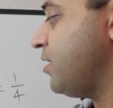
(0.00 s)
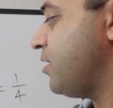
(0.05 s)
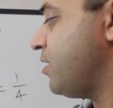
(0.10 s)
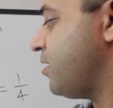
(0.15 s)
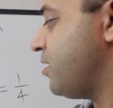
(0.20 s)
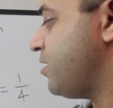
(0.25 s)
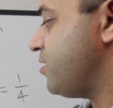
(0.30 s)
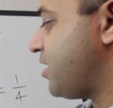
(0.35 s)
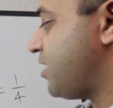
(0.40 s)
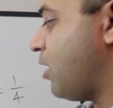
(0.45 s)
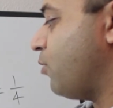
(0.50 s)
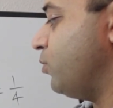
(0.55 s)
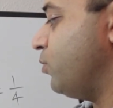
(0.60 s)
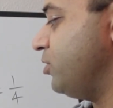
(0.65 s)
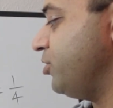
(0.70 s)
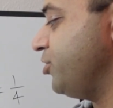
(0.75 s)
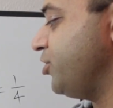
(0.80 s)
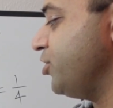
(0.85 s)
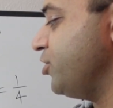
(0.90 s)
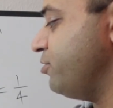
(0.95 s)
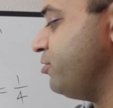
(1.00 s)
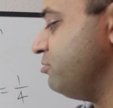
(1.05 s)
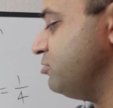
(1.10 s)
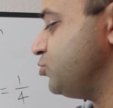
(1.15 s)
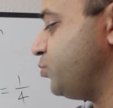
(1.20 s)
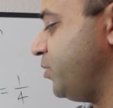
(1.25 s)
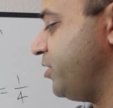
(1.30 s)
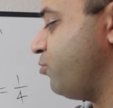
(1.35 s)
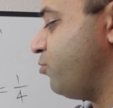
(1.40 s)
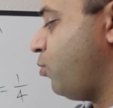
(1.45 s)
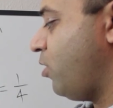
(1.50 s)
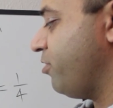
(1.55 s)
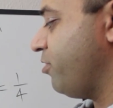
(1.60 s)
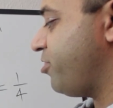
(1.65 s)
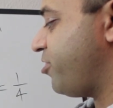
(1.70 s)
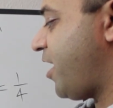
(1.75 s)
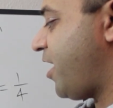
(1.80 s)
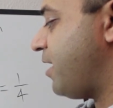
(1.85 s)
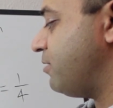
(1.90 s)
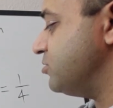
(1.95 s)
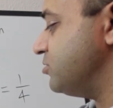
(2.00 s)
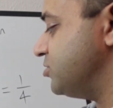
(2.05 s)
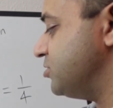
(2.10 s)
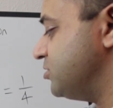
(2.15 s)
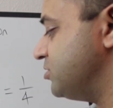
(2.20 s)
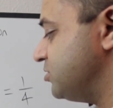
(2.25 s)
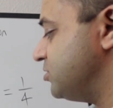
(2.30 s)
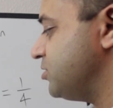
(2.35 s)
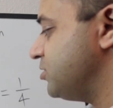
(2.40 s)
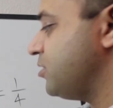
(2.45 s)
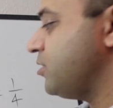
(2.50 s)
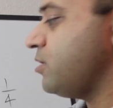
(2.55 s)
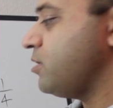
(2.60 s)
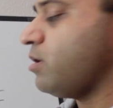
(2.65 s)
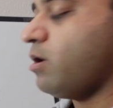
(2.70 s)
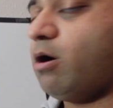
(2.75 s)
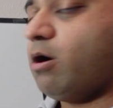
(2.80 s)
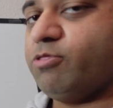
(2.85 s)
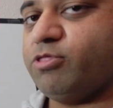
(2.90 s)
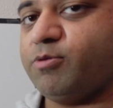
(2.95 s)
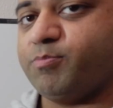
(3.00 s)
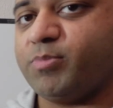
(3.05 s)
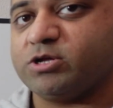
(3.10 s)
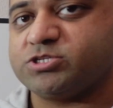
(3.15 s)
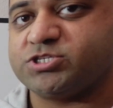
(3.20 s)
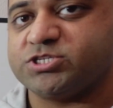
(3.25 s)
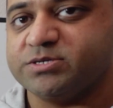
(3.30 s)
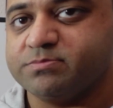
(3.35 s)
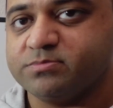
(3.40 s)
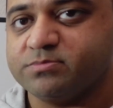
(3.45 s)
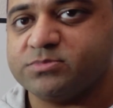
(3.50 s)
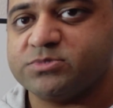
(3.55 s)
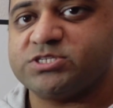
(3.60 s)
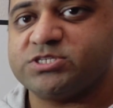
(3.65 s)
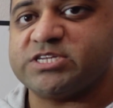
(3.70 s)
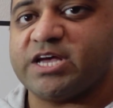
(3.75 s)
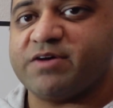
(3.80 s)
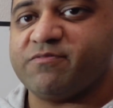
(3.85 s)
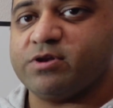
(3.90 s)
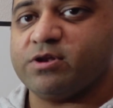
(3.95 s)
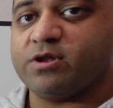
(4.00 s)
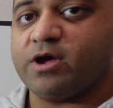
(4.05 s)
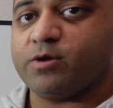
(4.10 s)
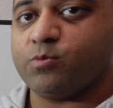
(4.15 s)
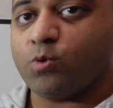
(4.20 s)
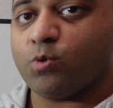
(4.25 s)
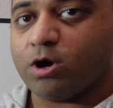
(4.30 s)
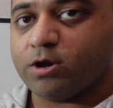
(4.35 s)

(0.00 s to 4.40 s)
that we'll use with 1000 on the bottom, 791.